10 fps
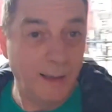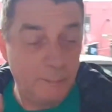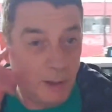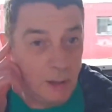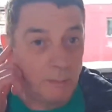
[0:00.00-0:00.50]

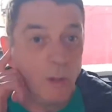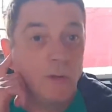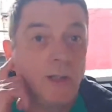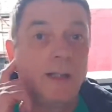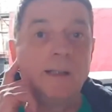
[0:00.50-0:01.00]
because most
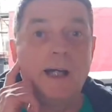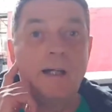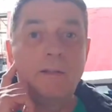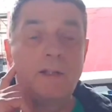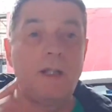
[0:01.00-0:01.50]
of the
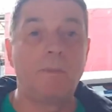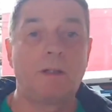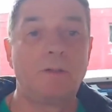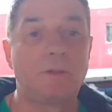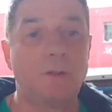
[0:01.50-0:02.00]
Irish
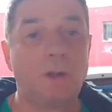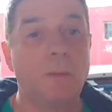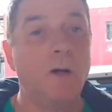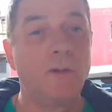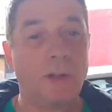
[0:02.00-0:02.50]
immigrants who come
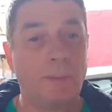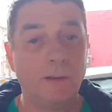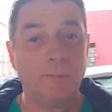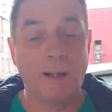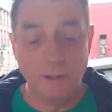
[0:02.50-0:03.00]
over to
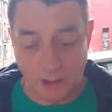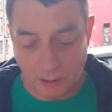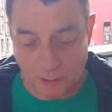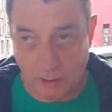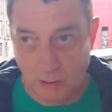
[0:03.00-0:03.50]
build
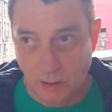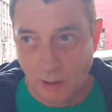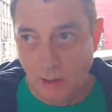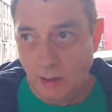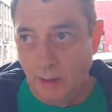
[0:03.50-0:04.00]
Manchester
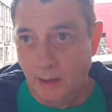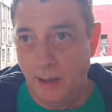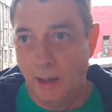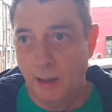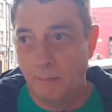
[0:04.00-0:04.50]

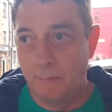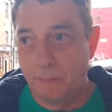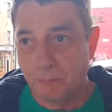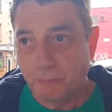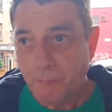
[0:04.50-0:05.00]

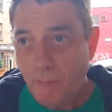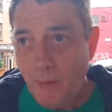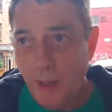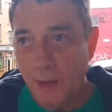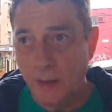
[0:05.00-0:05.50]

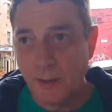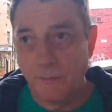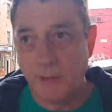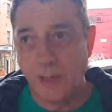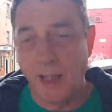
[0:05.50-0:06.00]
in the
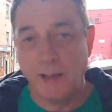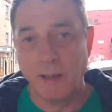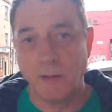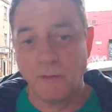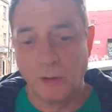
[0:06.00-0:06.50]

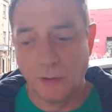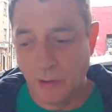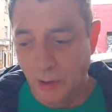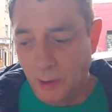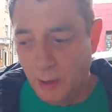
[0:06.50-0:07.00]

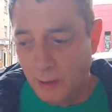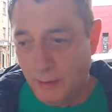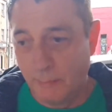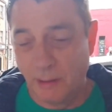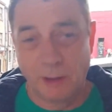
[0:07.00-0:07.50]
1800s, they
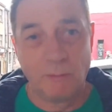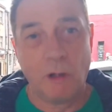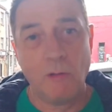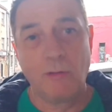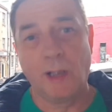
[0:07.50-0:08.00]
built the
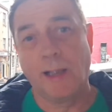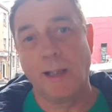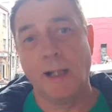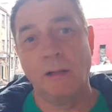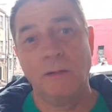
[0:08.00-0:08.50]
roads, the
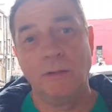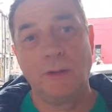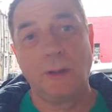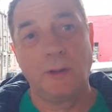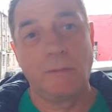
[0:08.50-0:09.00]
canals,
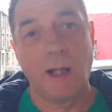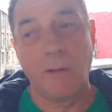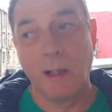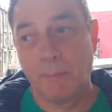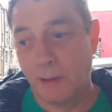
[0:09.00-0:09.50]
the
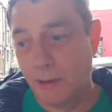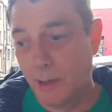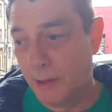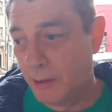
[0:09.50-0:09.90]
railway bridges,